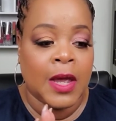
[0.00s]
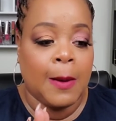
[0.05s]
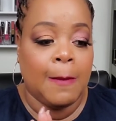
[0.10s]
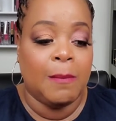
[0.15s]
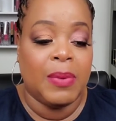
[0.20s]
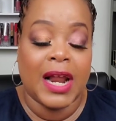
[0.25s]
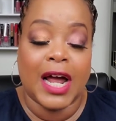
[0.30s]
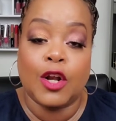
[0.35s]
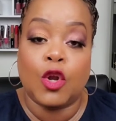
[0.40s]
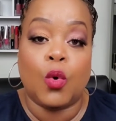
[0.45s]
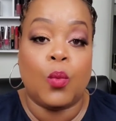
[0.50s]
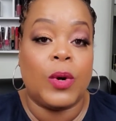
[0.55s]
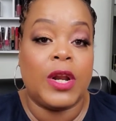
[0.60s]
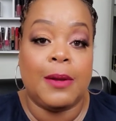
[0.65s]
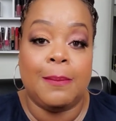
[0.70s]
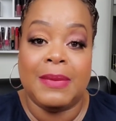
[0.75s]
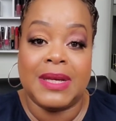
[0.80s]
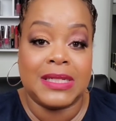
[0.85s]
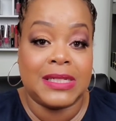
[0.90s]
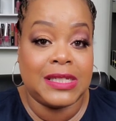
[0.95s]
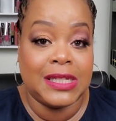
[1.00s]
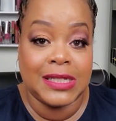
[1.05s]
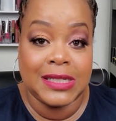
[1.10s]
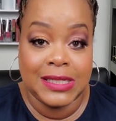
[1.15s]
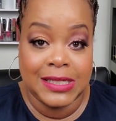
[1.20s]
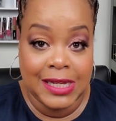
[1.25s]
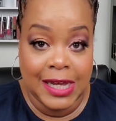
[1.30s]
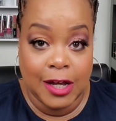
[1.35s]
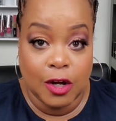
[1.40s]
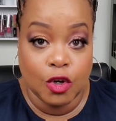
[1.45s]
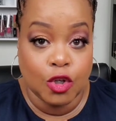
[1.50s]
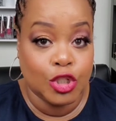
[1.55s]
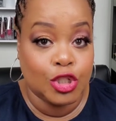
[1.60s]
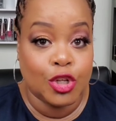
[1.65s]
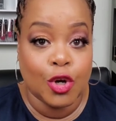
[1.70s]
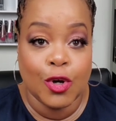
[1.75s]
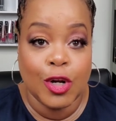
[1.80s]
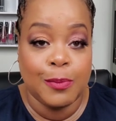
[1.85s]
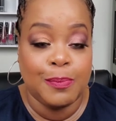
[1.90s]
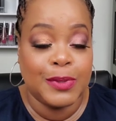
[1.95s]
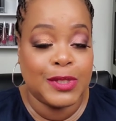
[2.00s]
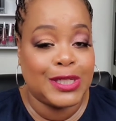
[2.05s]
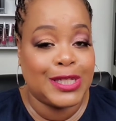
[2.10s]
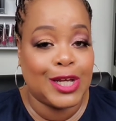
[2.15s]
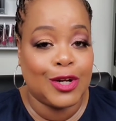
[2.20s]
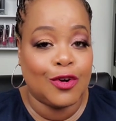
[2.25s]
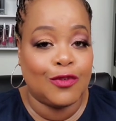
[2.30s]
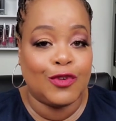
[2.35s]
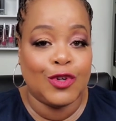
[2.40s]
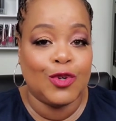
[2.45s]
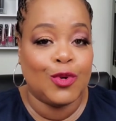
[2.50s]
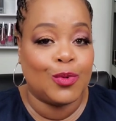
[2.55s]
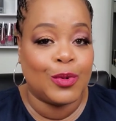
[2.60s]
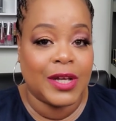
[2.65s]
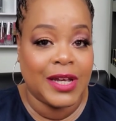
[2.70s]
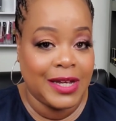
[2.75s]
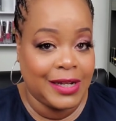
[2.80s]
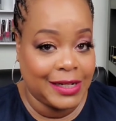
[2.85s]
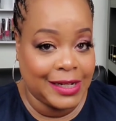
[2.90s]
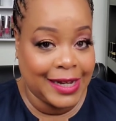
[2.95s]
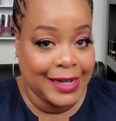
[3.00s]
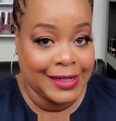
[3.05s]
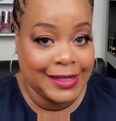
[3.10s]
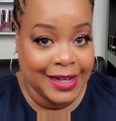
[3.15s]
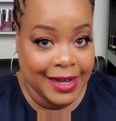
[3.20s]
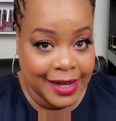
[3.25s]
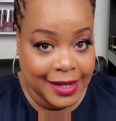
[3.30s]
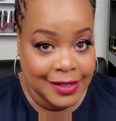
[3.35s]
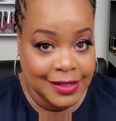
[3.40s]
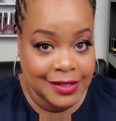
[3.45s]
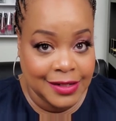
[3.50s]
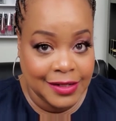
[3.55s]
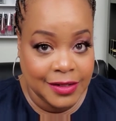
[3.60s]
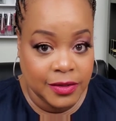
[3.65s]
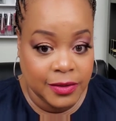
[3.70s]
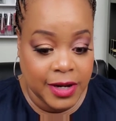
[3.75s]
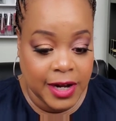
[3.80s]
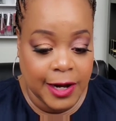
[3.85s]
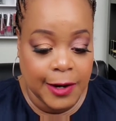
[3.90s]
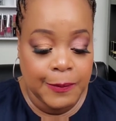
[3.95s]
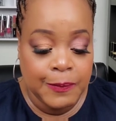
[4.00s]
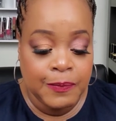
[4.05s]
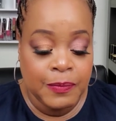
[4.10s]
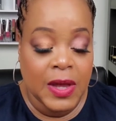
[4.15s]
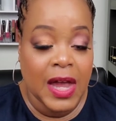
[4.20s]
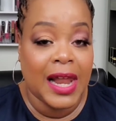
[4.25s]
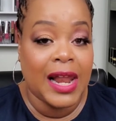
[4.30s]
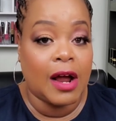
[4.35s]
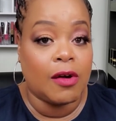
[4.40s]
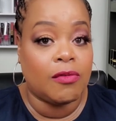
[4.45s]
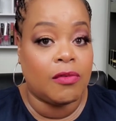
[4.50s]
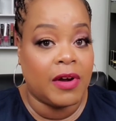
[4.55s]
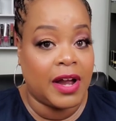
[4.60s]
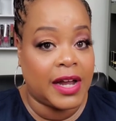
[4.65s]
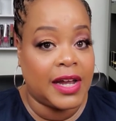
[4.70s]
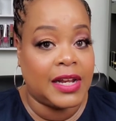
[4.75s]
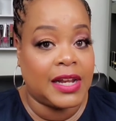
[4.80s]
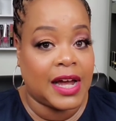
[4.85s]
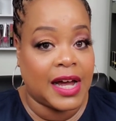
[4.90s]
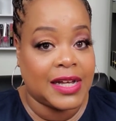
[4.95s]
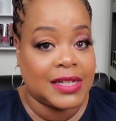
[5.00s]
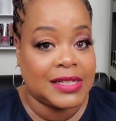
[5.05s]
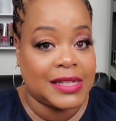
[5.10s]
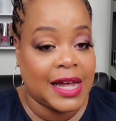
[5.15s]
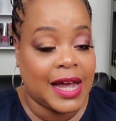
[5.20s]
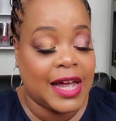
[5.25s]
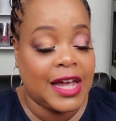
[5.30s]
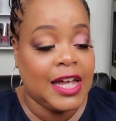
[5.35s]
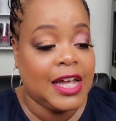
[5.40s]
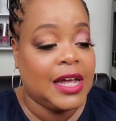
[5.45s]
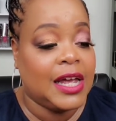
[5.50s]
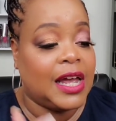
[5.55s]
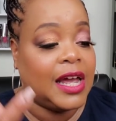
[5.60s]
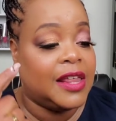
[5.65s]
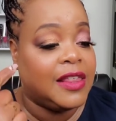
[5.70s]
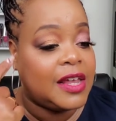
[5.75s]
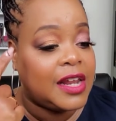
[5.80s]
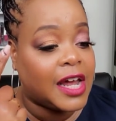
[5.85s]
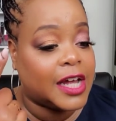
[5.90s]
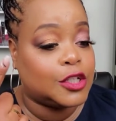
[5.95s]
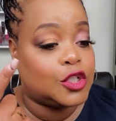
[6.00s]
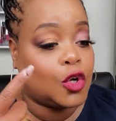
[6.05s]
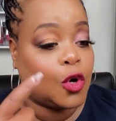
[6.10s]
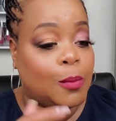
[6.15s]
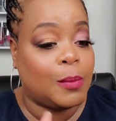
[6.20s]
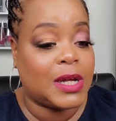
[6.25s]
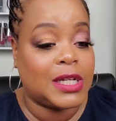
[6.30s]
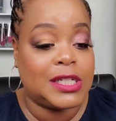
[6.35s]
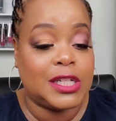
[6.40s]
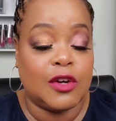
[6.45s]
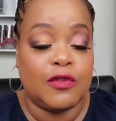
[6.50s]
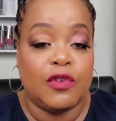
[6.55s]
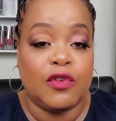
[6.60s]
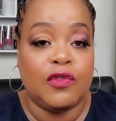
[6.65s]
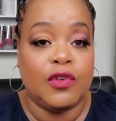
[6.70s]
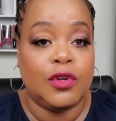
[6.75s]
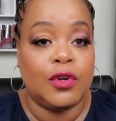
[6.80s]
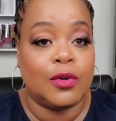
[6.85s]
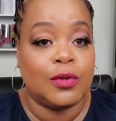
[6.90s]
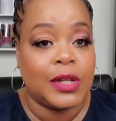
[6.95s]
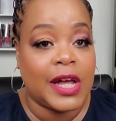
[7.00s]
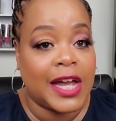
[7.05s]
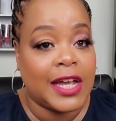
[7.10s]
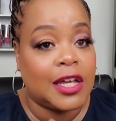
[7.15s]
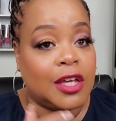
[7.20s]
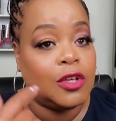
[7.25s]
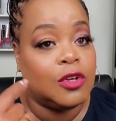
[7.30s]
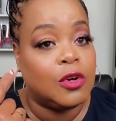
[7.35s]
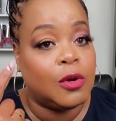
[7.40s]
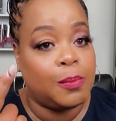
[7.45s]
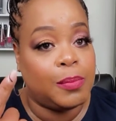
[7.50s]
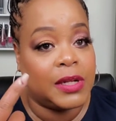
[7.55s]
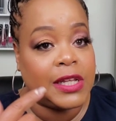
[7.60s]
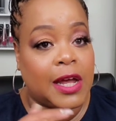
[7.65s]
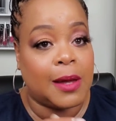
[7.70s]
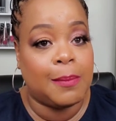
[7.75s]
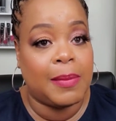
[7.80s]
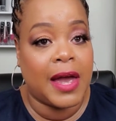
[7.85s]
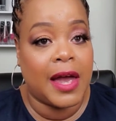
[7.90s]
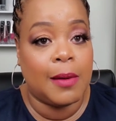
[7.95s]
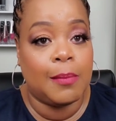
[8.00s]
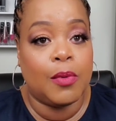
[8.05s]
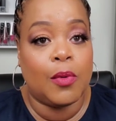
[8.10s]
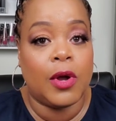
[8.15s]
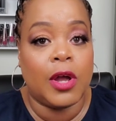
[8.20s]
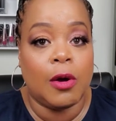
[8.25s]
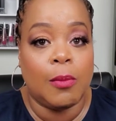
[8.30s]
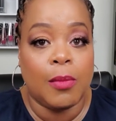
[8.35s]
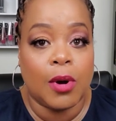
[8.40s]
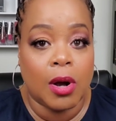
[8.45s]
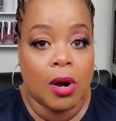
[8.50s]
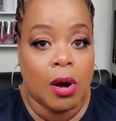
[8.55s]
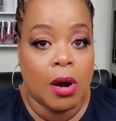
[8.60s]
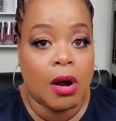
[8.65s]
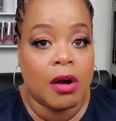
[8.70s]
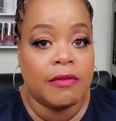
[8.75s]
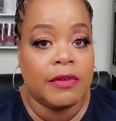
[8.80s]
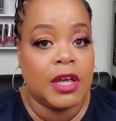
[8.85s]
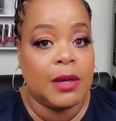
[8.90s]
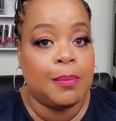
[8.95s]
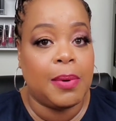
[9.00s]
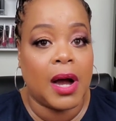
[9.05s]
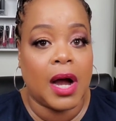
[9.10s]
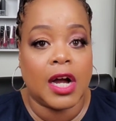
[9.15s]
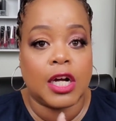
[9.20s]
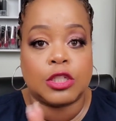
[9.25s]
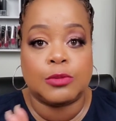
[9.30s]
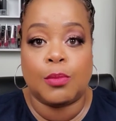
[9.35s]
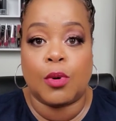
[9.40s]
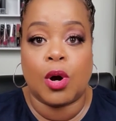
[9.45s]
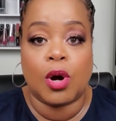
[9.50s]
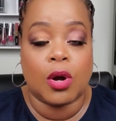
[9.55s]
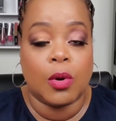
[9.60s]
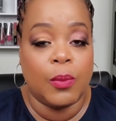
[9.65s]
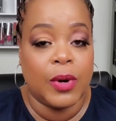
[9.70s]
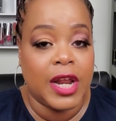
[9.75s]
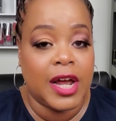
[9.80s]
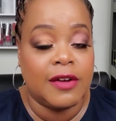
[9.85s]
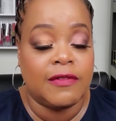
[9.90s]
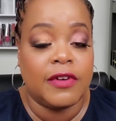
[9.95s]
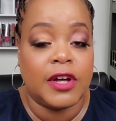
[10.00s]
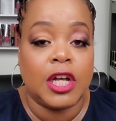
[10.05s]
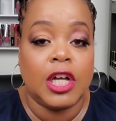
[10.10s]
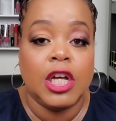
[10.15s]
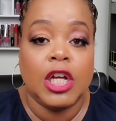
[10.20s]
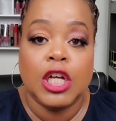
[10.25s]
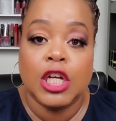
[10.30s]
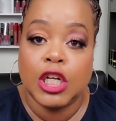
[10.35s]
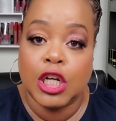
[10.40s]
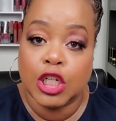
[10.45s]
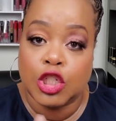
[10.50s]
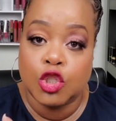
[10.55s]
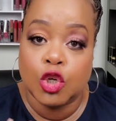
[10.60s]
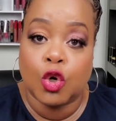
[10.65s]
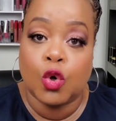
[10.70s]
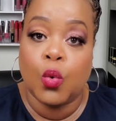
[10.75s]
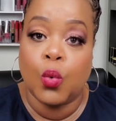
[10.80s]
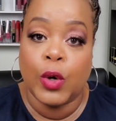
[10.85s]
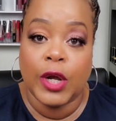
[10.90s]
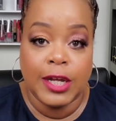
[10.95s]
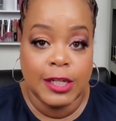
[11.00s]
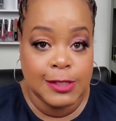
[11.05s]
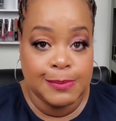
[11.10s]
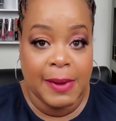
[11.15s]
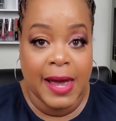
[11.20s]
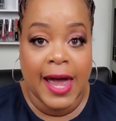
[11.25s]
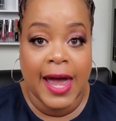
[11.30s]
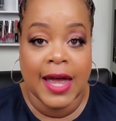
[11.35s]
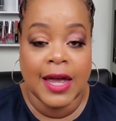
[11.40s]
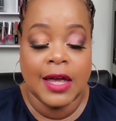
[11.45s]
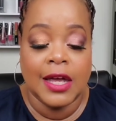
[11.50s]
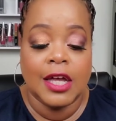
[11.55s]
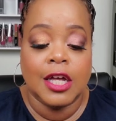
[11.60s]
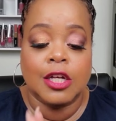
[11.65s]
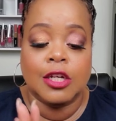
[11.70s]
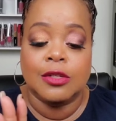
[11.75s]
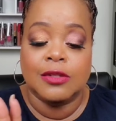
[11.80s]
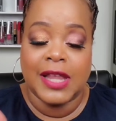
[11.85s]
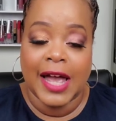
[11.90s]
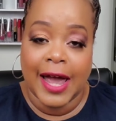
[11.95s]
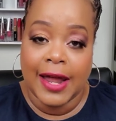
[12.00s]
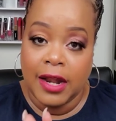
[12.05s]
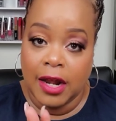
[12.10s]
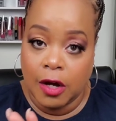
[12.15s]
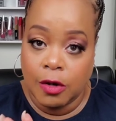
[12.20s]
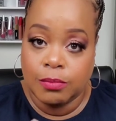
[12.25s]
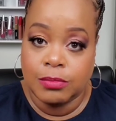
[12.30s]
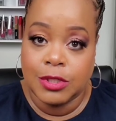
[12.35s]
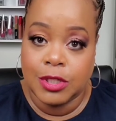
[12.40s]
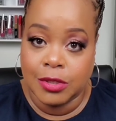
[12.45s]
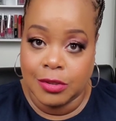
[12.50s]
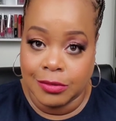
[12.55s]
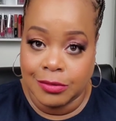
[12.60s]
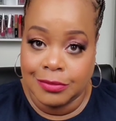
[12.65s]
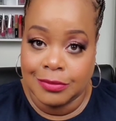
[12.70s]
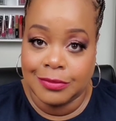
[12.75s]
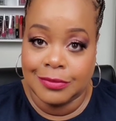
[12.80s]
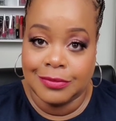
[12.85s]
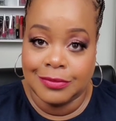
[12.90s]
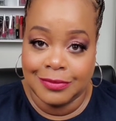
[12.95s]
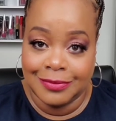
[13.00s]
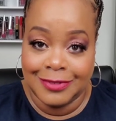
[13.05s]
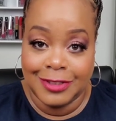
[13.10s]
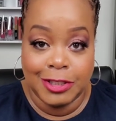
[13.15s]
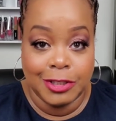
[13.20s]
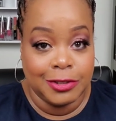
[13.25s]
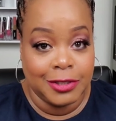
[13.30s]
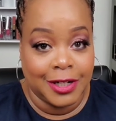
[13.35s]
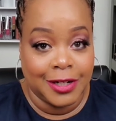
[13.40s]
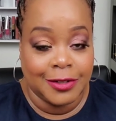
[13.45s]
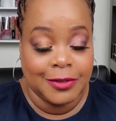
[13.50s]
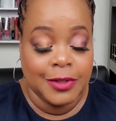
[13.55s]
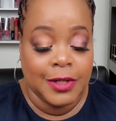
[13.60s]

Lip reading: But I don't want to miss this sale because 30% off, you don't get like that. Okay, and I recognize that. And then I told myself, if you don't like it, you could put that bad boy on Mercari, Poshmark, or whatever. Get your coins back. That helped too, you know.